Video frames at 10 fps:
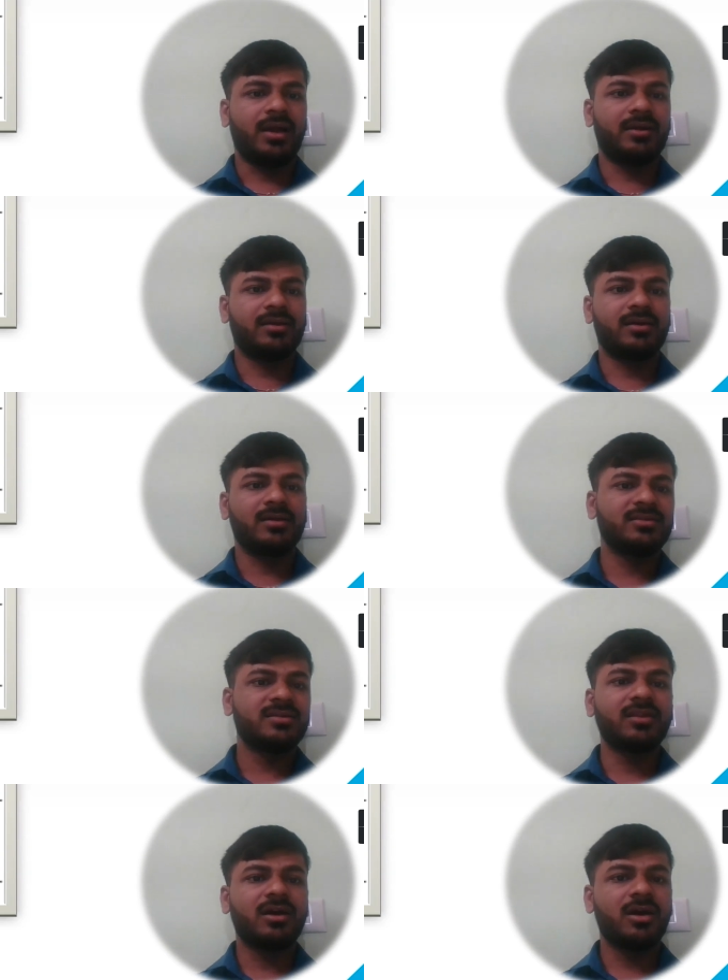And
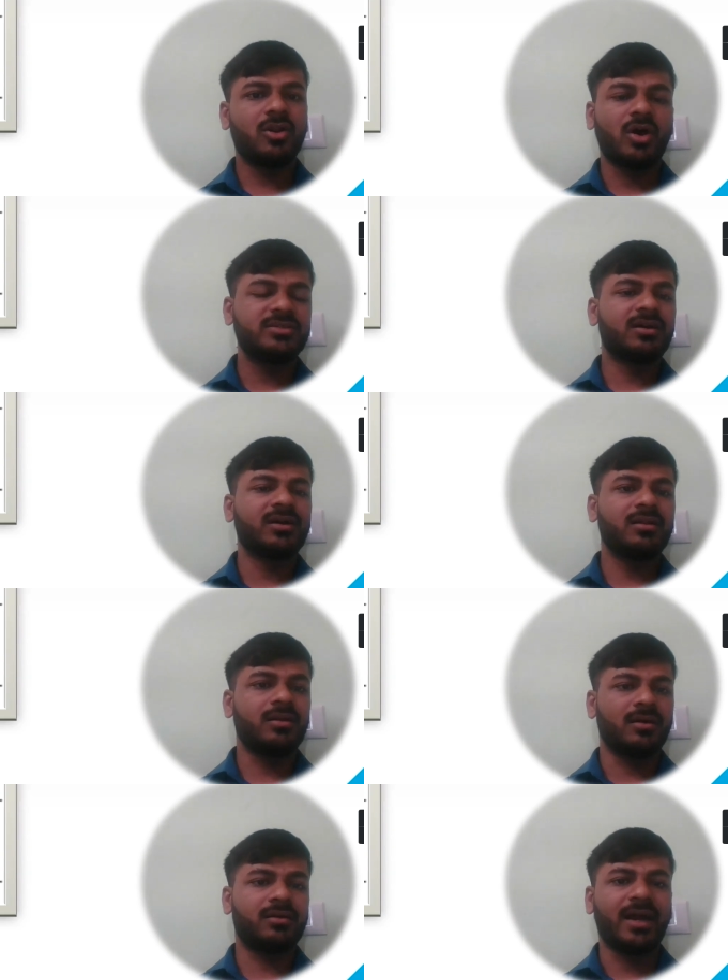this is the
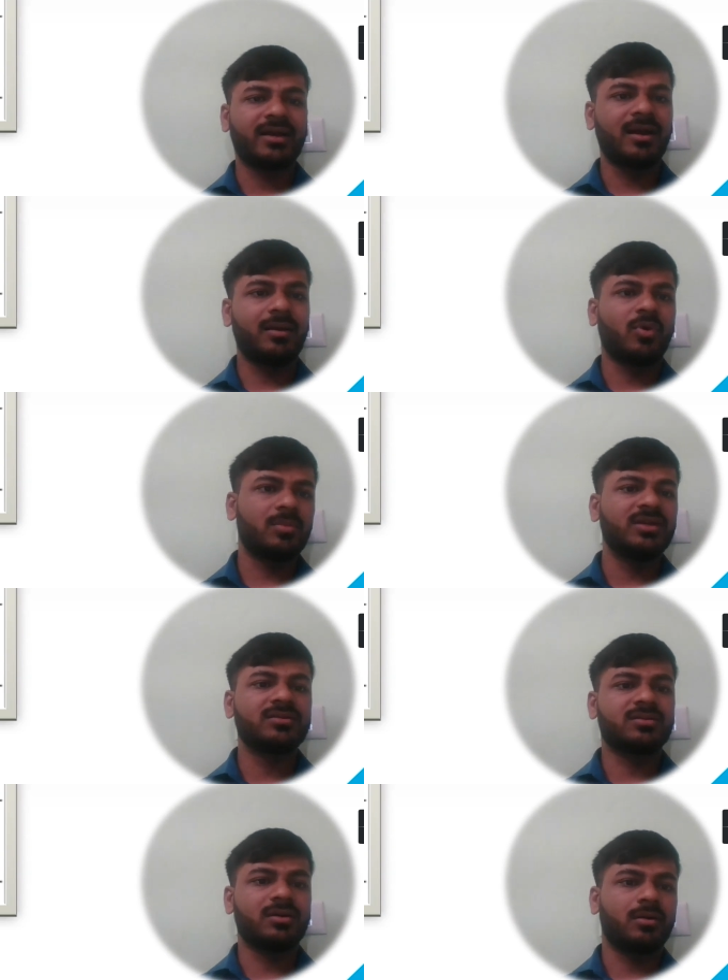logical diagram of
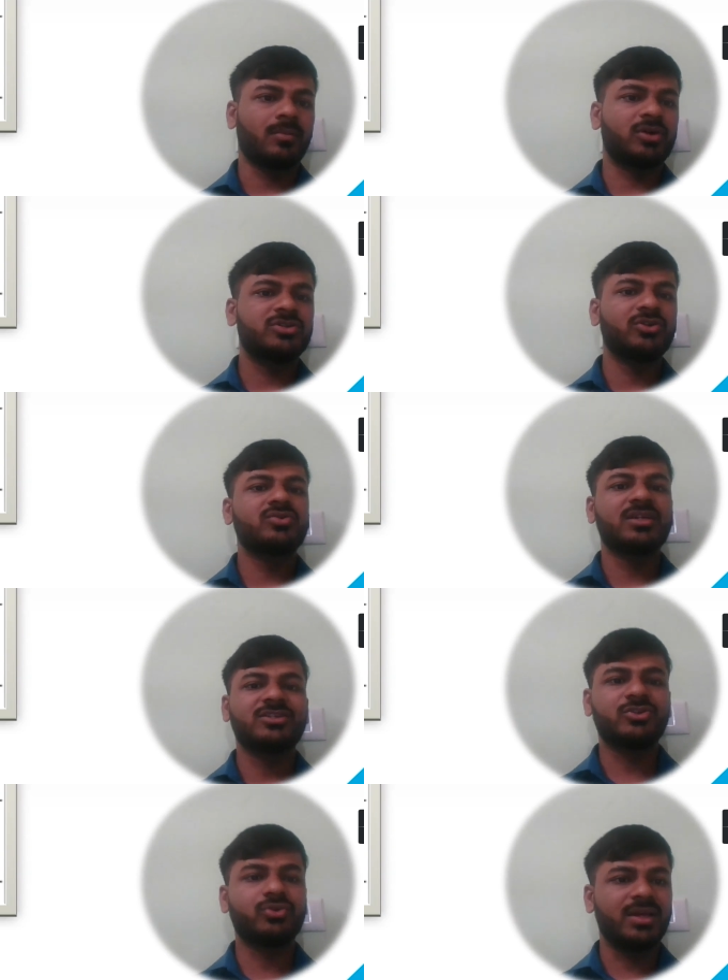this positive
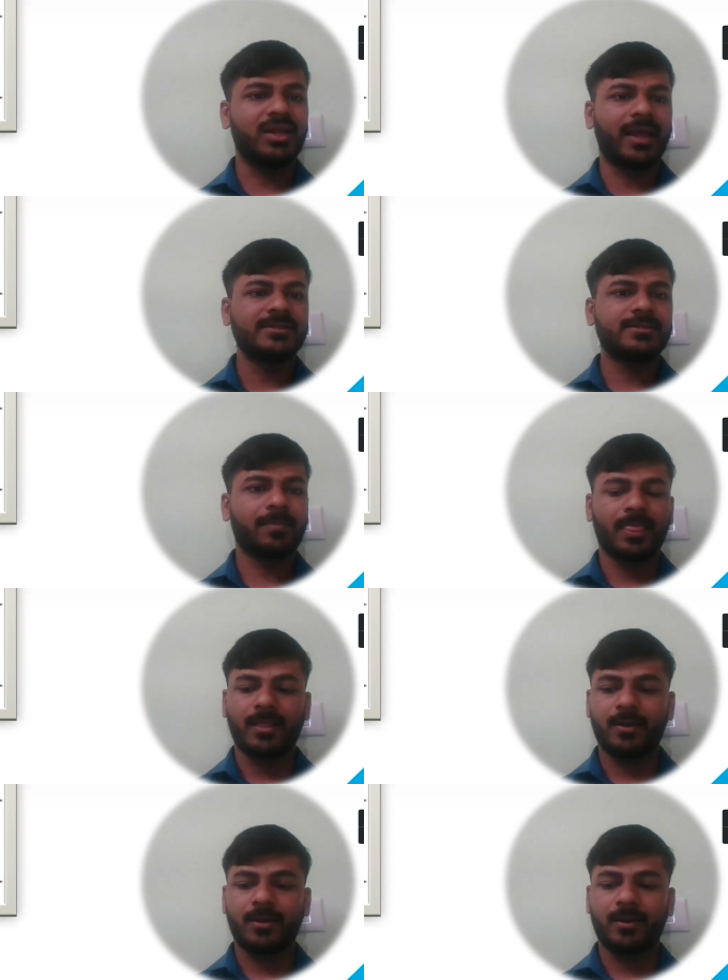sensitive D latch.